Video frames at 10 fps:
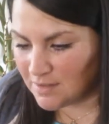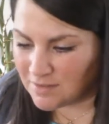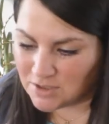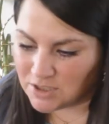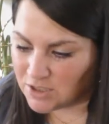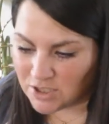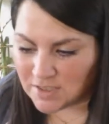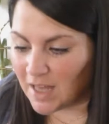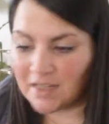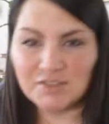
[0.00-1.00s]
she's just
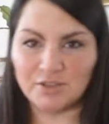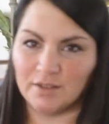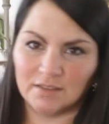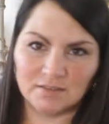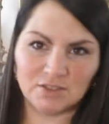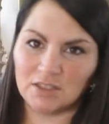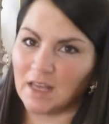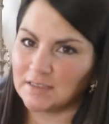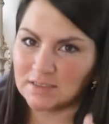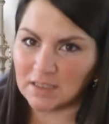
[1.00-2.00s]
not into it. She
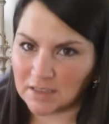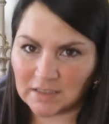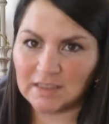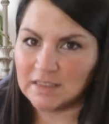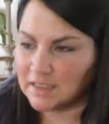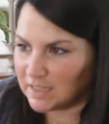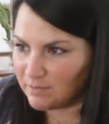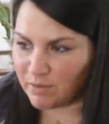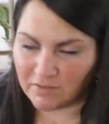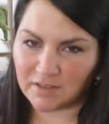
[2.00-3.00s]
likes to clean and
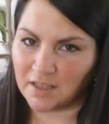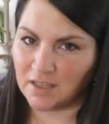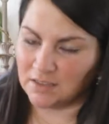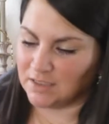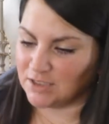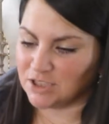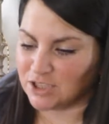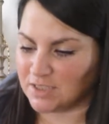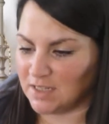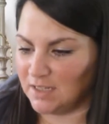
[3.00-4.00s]
keep everything clean. She's
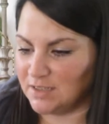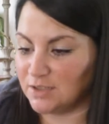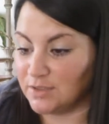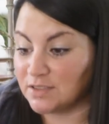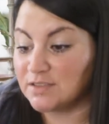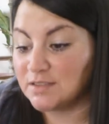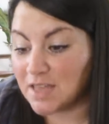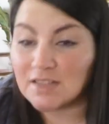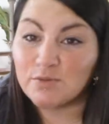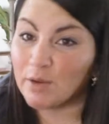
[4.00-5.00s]
just not into it.
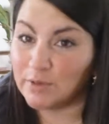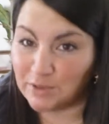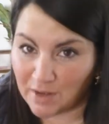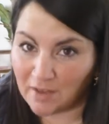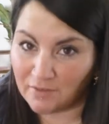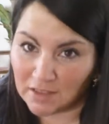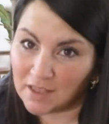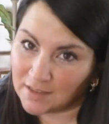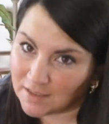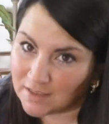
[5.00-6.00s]
That's why we don't have a lot
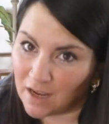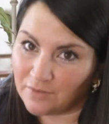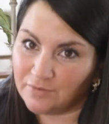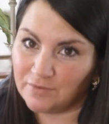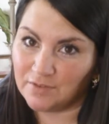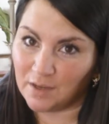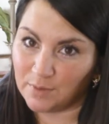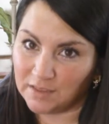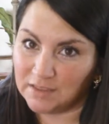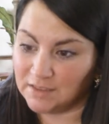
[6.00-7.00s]
of the stuff that
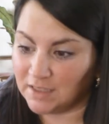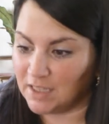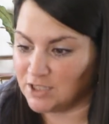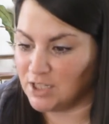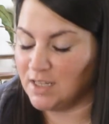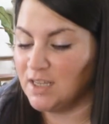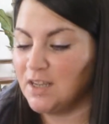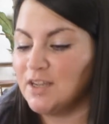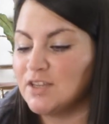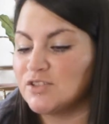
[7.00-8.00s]
we need in the kitchen.
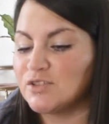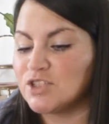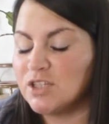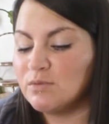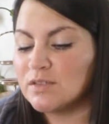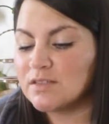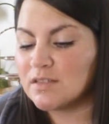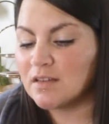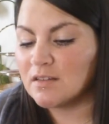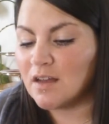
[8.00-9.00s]
So she
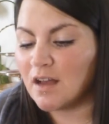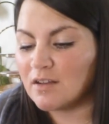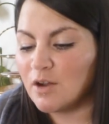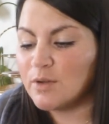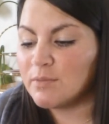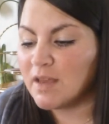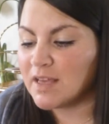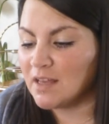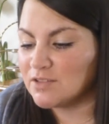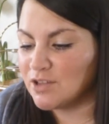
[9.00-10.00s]
was going to make
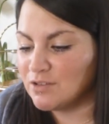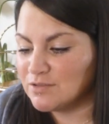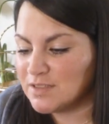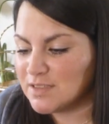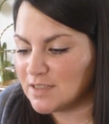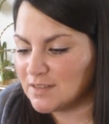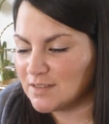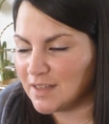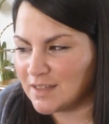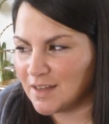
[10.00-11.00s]
calzones
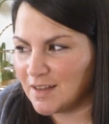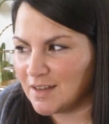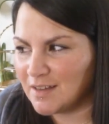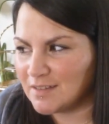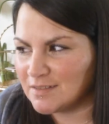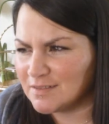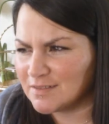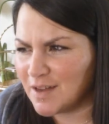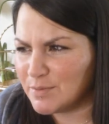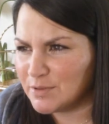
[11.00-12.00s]
like
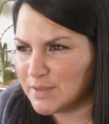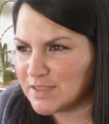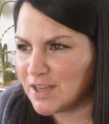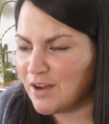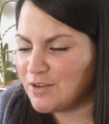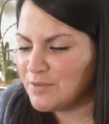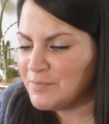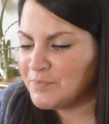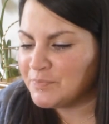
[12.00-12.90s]
a couple of weeks ago,